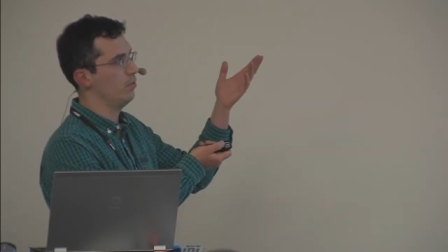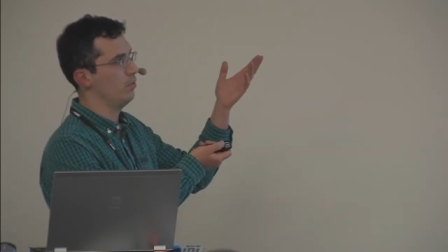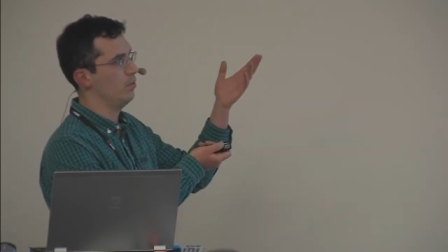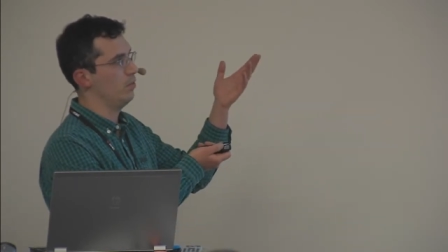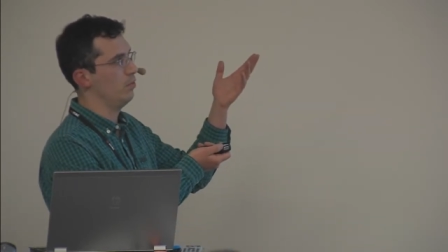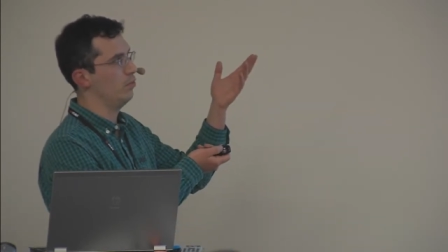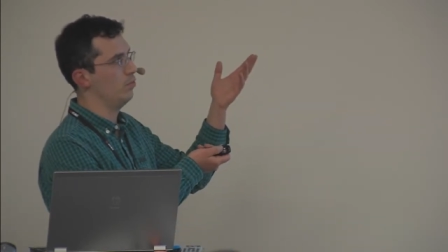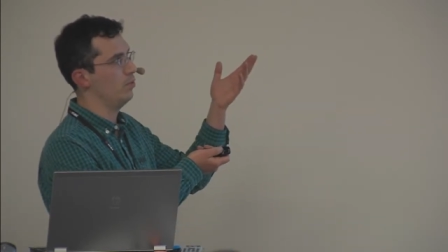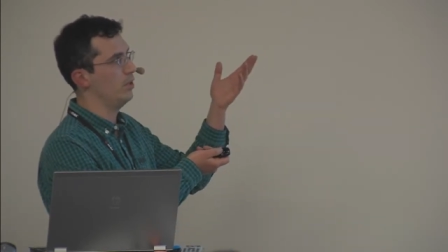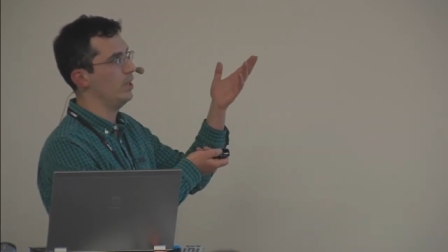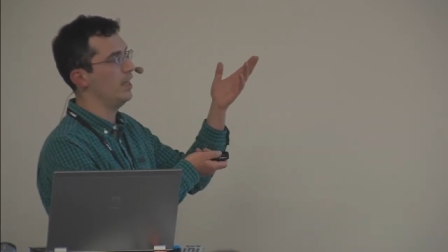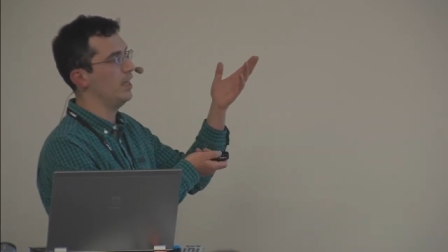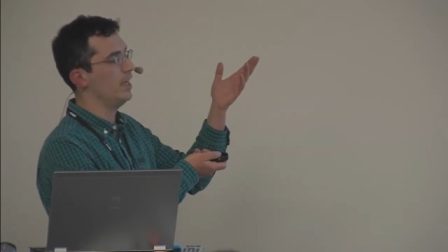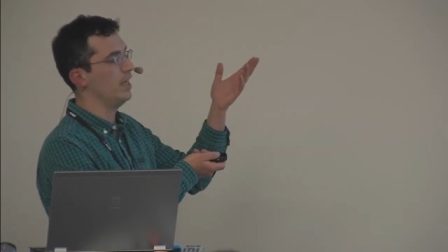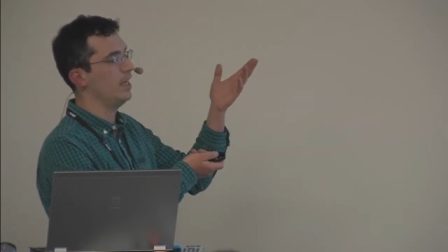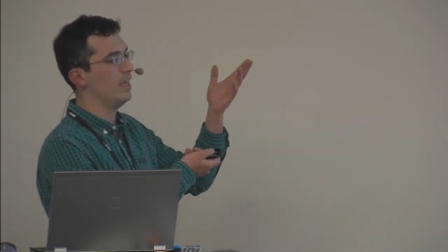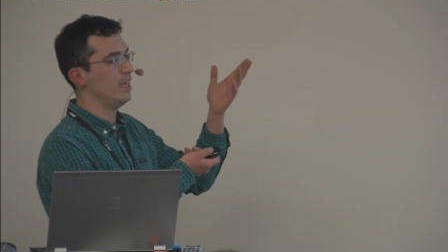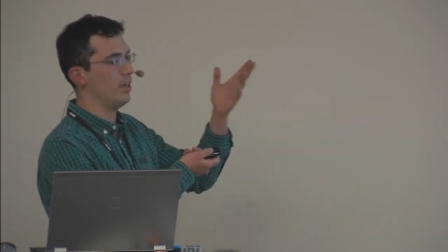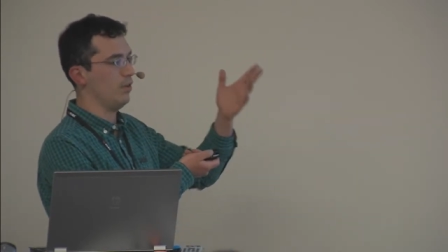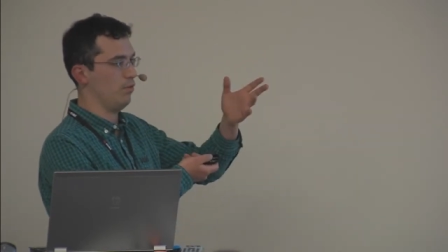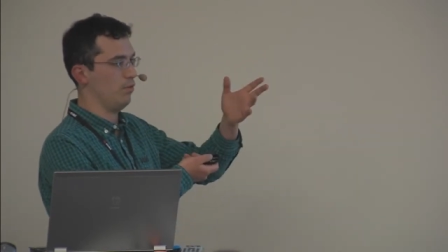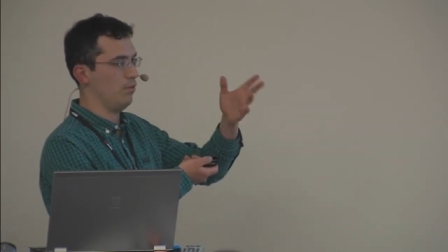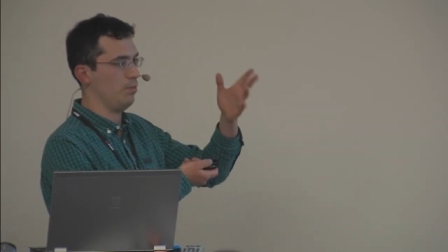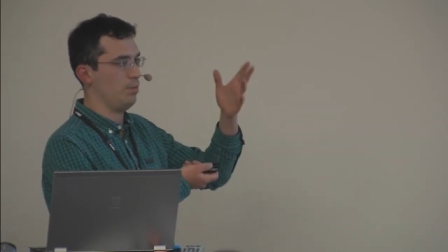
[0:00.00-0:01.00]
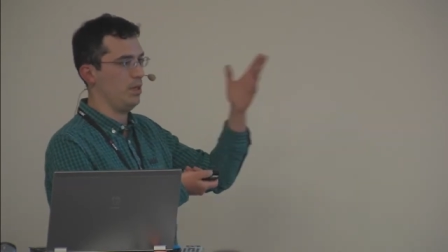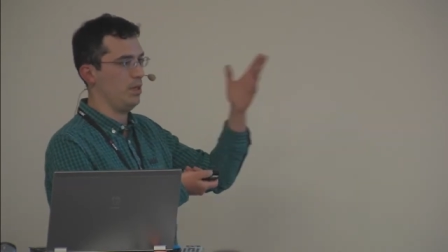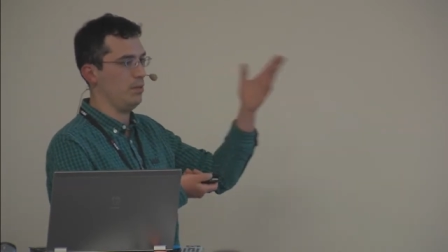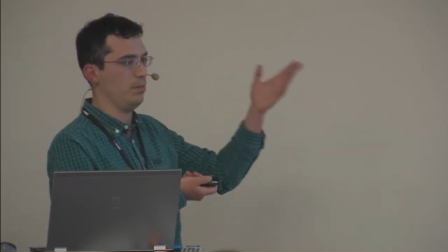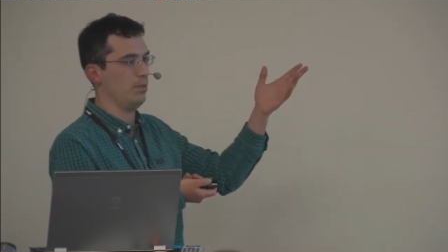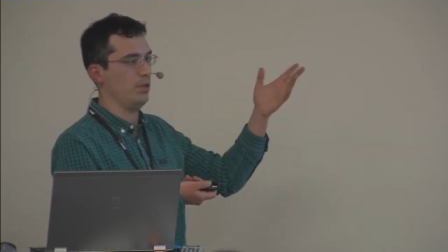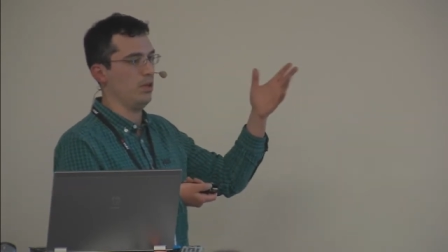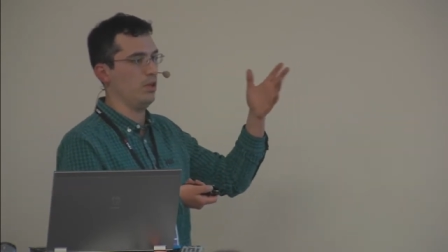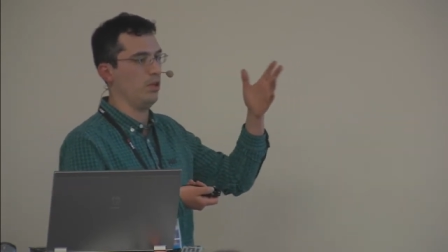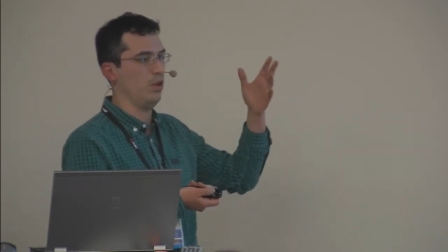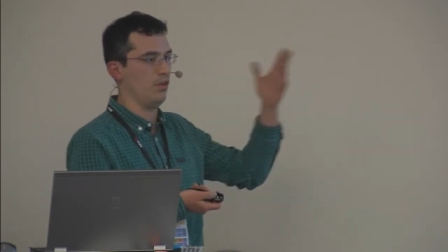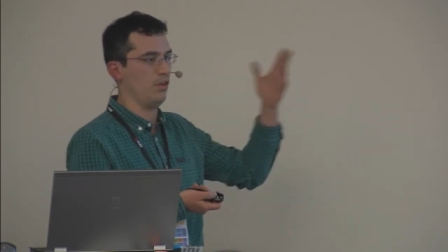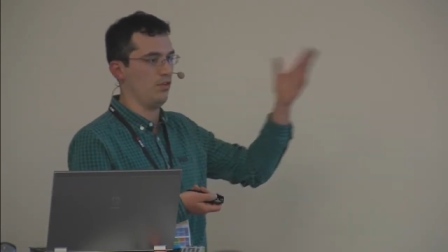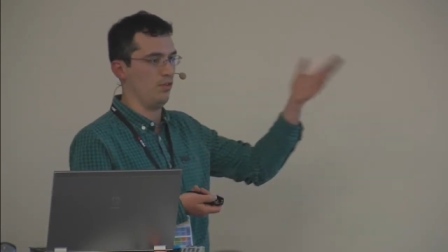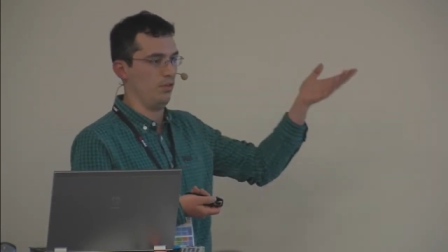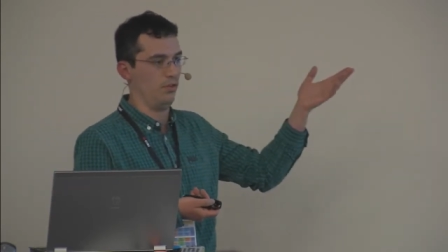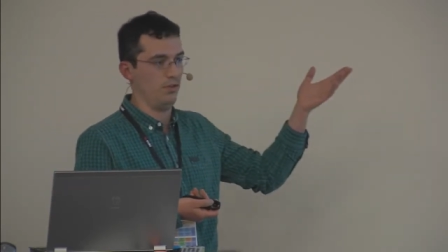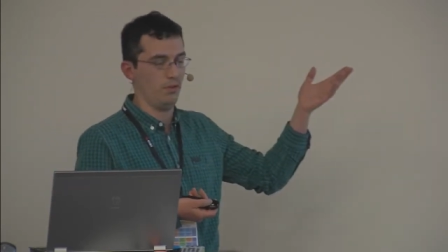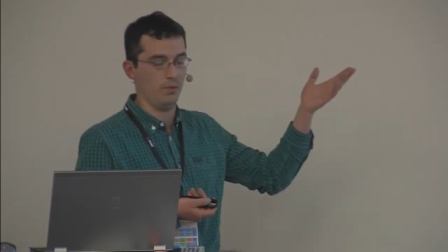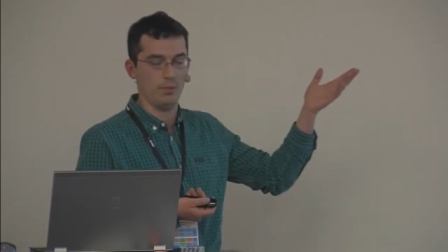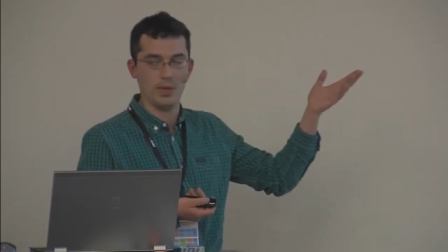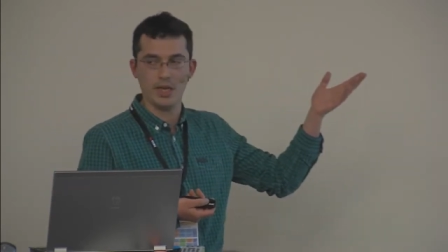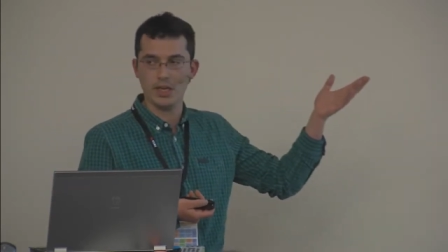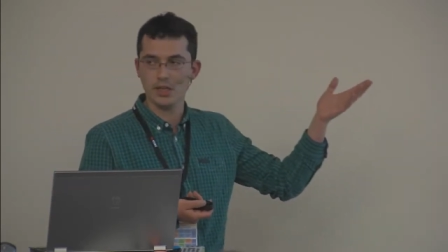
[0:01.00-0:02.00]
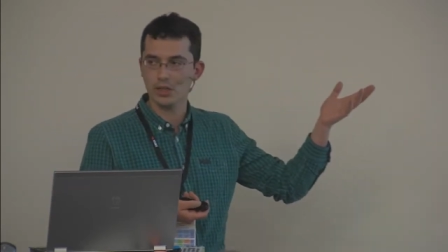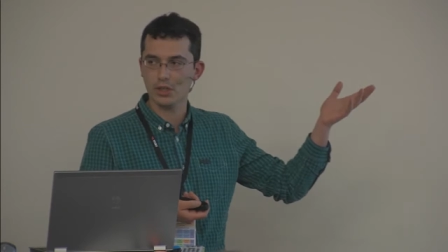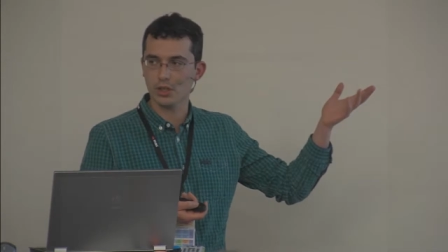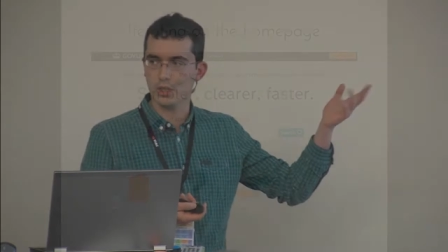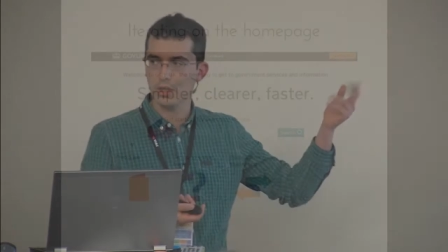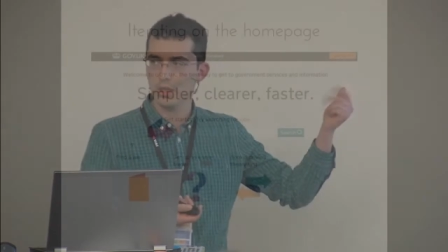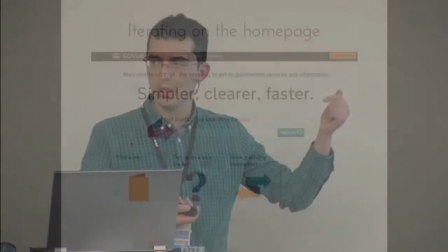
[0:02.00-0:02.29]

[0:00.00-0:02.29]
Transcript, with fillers: really give people a lot of information.